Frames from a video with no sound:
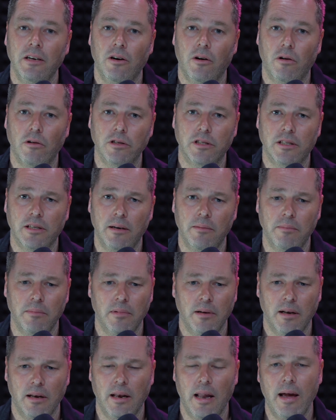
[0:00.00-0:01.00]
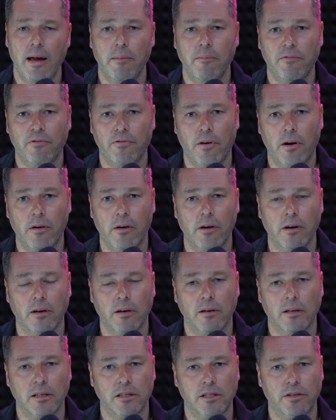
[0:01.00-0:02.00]
Or some lame
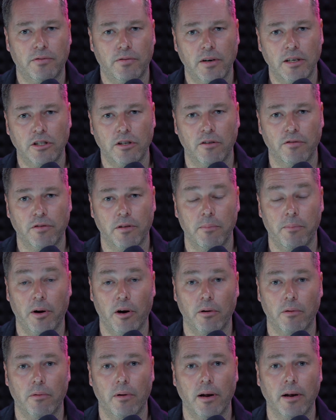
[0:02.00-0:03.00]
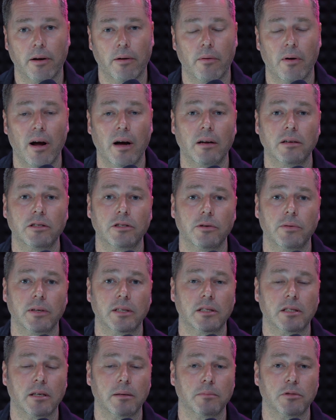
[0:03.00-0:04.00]
foreigner that's fresh off the boat running around doing
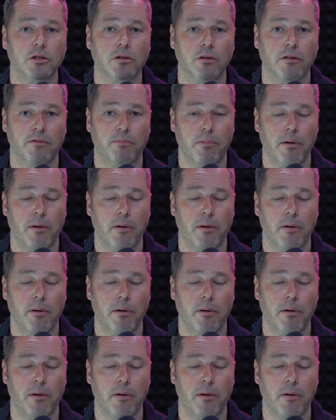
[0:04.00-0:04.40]
some sort of